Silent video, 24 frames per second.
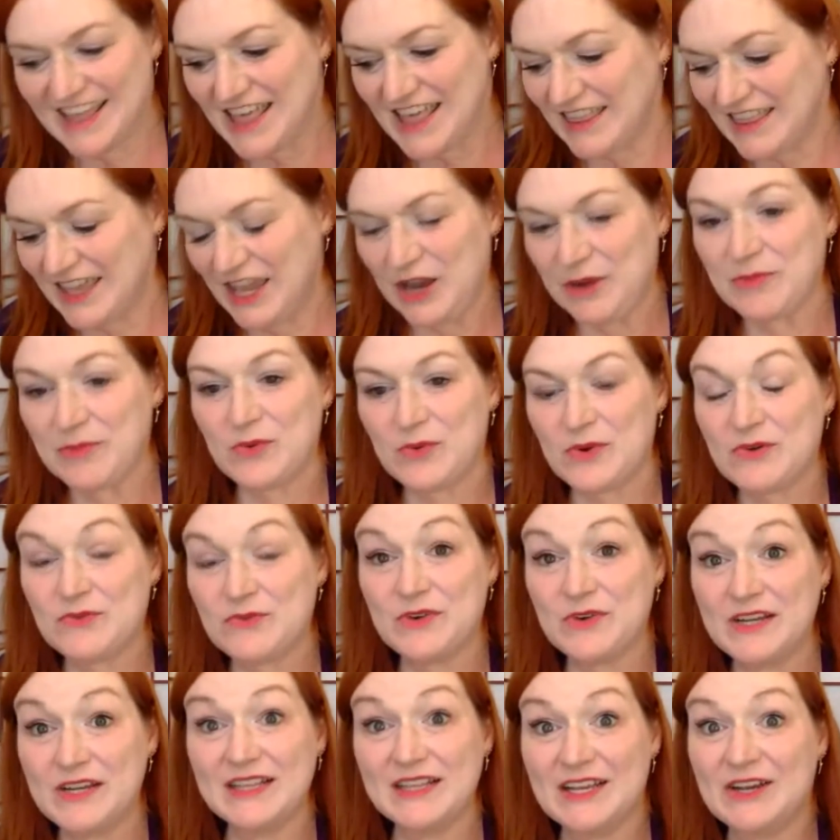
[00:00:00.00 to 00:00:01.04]
The amber one
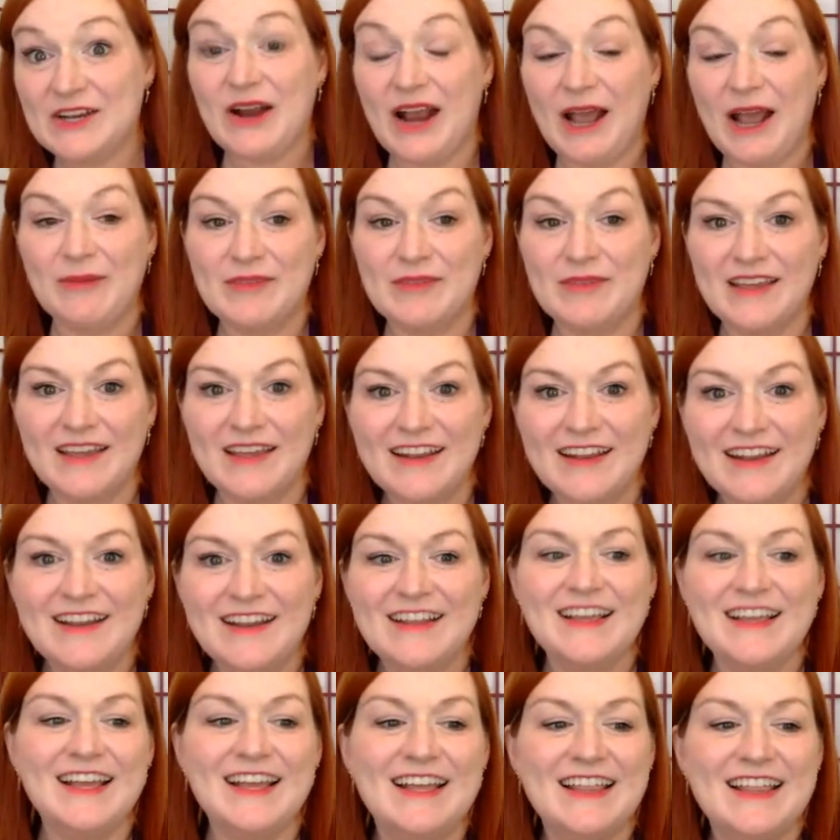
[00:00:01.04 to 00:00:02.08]
really grabbed it.
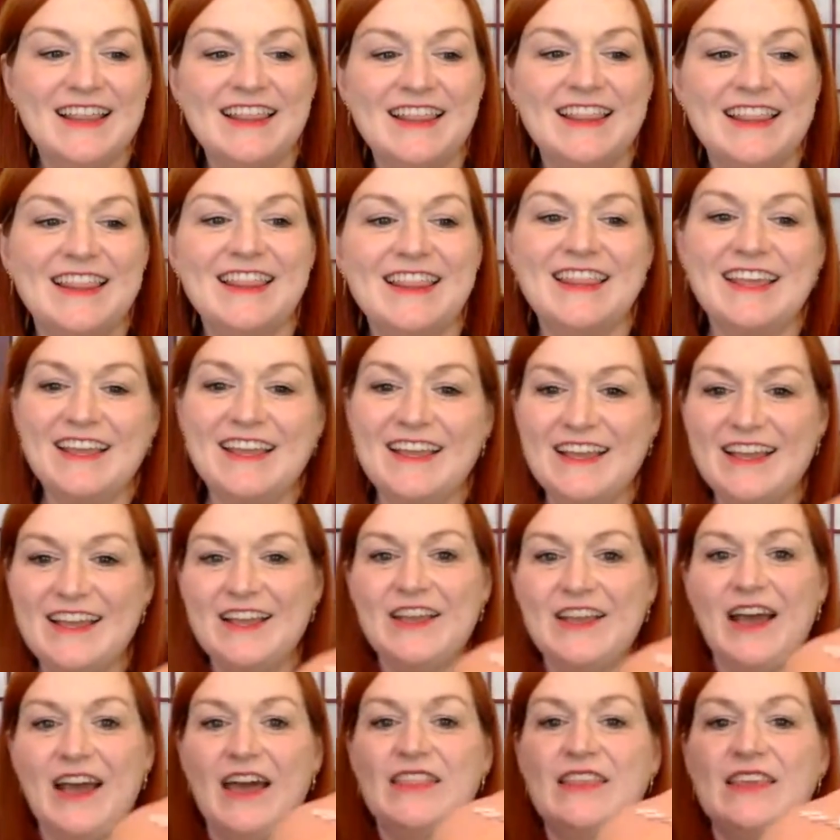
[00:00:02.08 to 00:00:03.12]

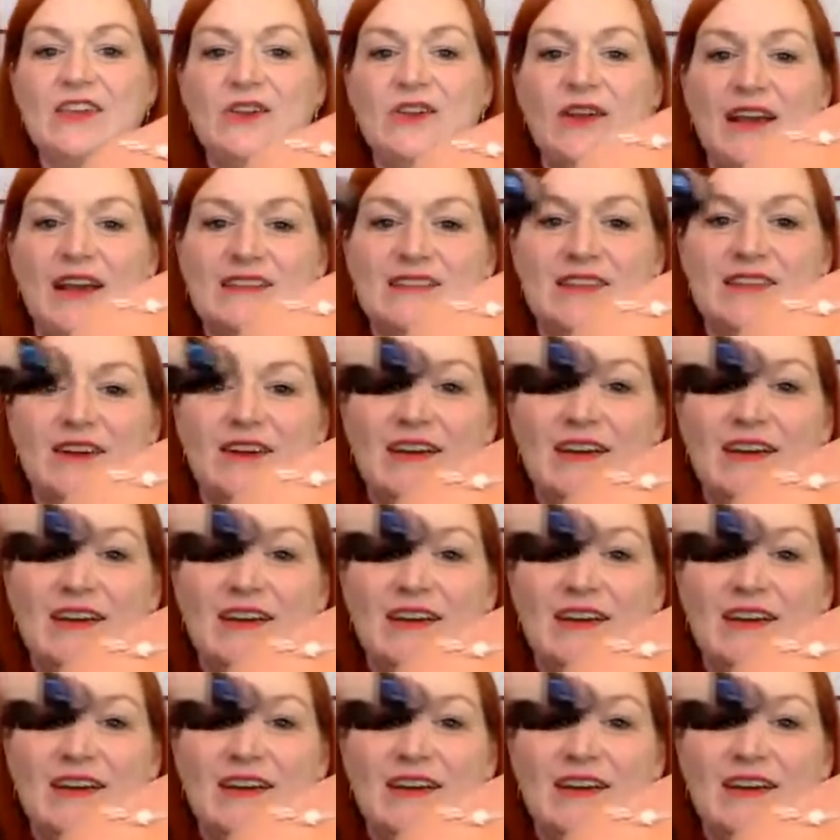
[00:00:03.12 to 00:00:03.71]
I think you guys saw